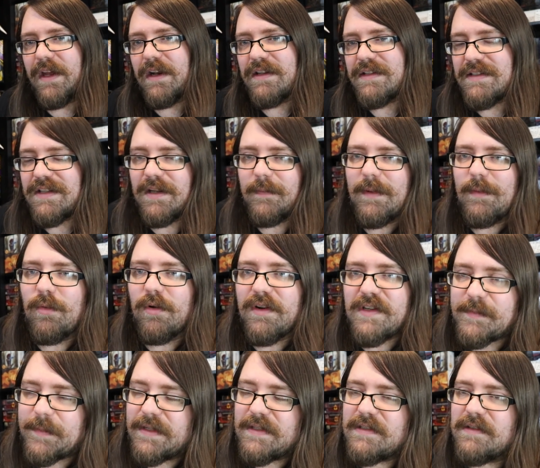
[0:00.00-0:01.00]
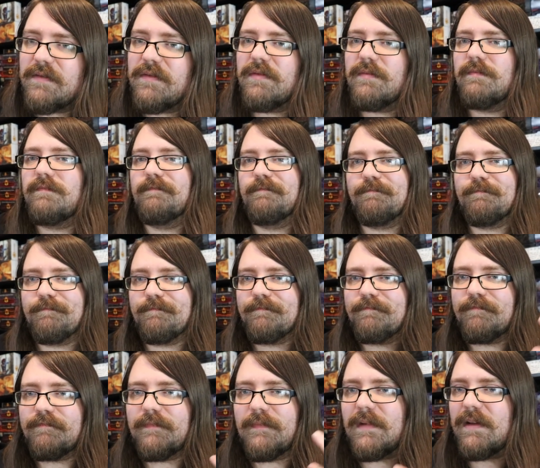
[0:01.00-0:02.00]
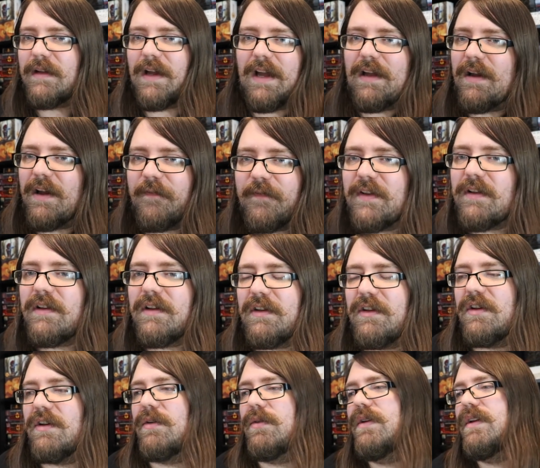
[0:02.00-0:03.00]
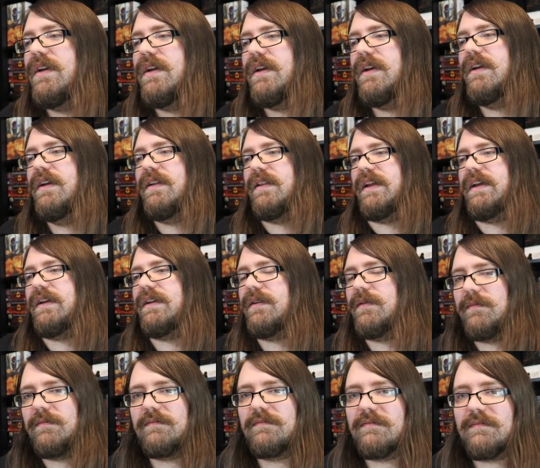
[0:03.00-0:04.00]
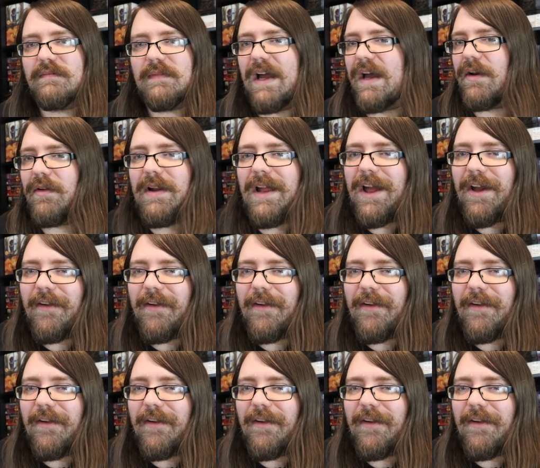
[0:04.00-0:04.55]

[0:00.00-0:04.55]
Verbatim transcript: that it's gonna be more expensive. I, I feel you, you know? Like, I don't,